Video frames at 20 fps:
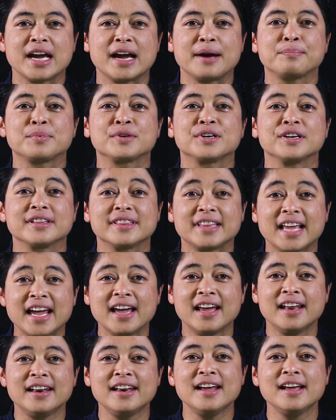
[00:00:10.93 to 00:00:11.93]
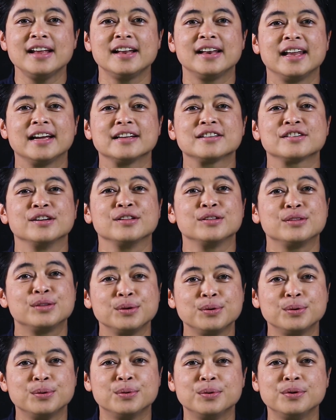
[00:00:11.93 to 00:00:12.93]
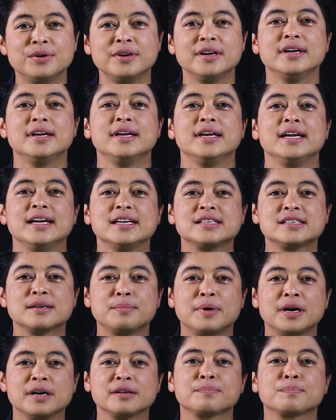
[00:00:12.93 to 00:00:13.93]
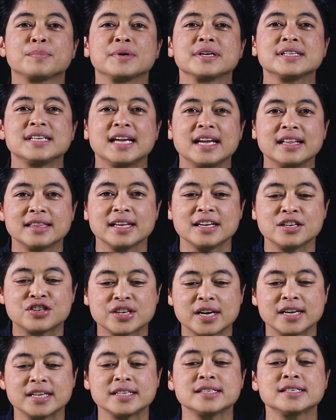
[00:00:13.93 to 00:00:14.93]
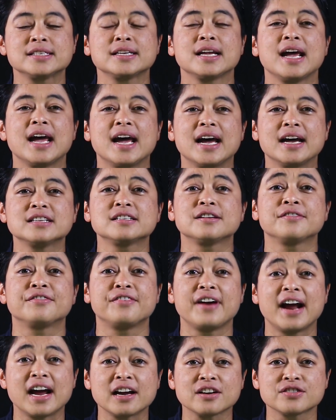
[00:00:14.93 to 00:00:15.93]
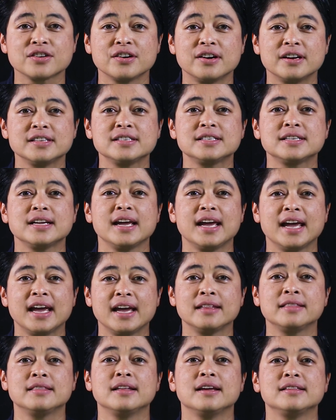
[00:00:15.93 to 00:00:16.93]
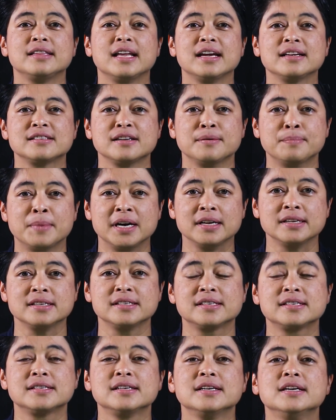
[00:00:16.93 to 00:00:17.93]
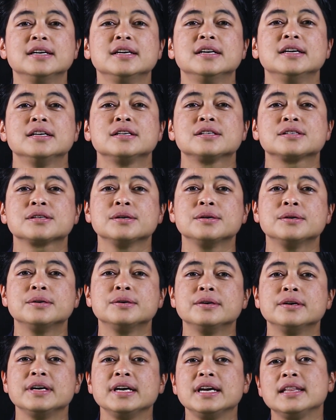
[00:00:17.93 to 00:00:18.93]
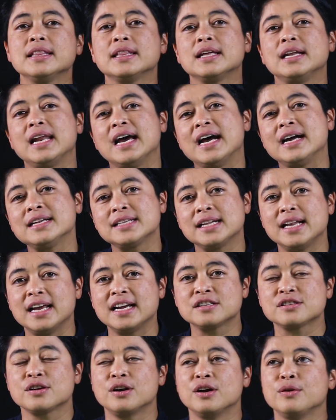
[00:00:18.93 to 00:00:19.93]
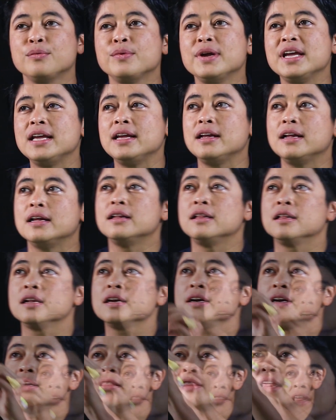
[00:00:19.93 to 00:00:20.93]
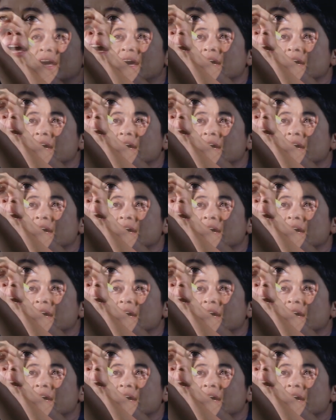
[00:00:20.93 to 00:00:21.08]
chapter 10, lesson 2, is about percentages as fractions and decimals. So in the last lesson, we learned